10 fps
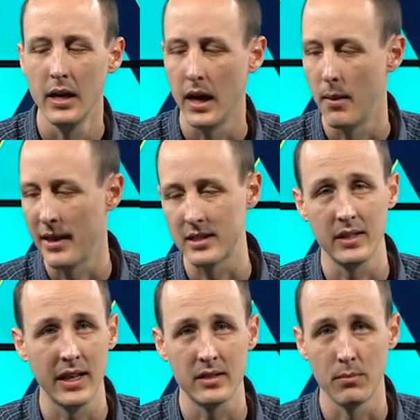Um, that's,
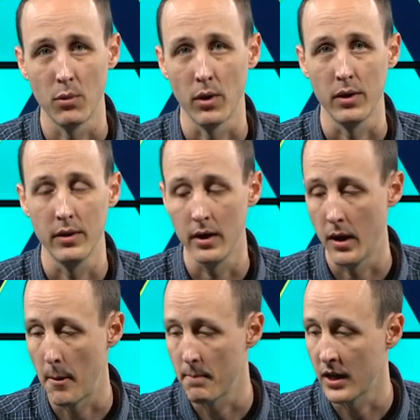that's important.
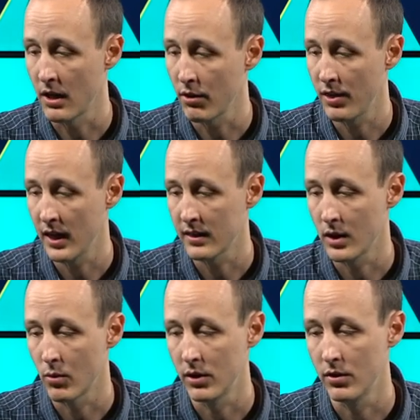Um, another thing that
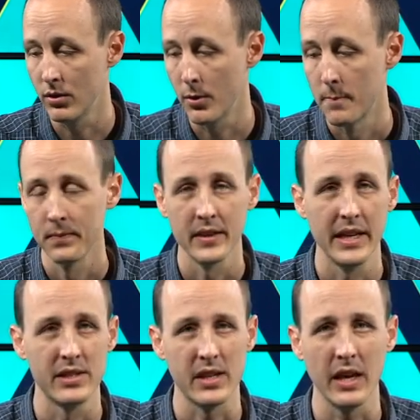you want to do
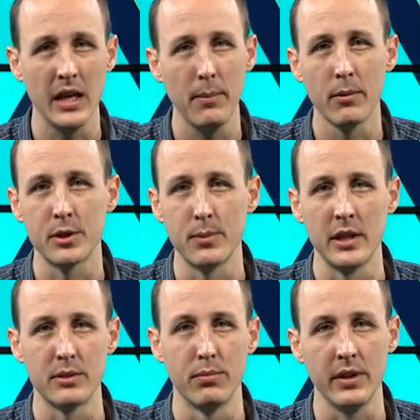is kind of keep your
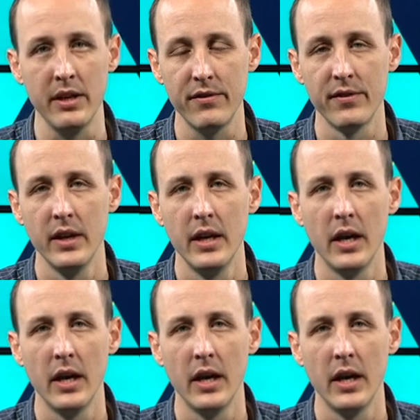response brief.